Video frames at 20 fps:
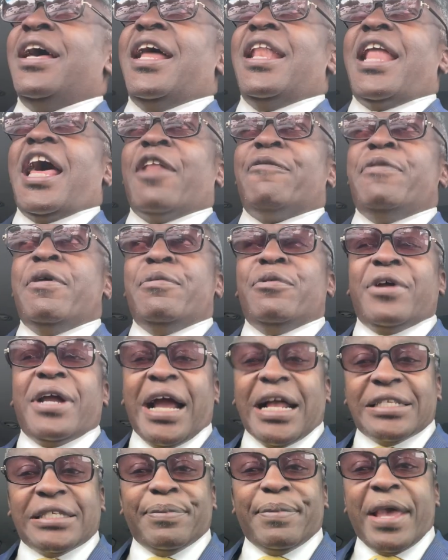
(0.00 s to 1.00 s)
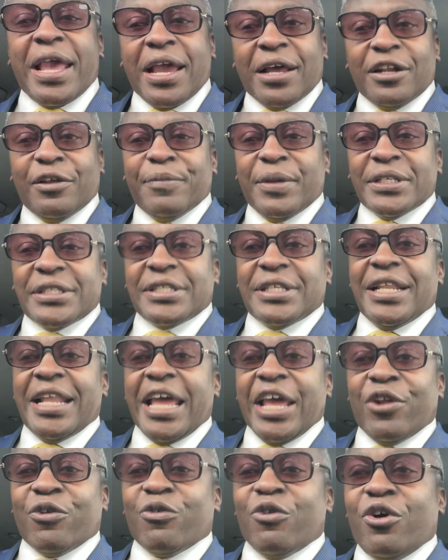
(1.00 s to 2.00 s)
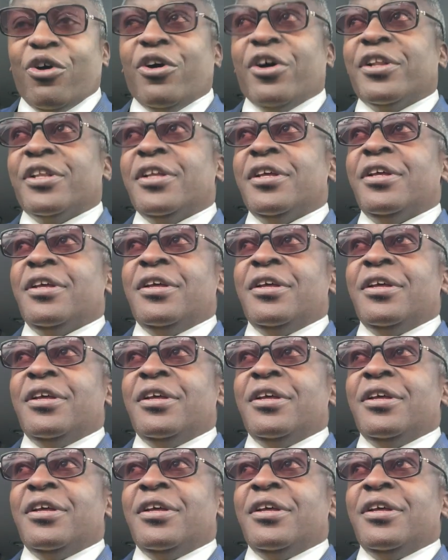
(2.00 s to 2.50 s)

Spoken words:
A lot of people got some ailments later on.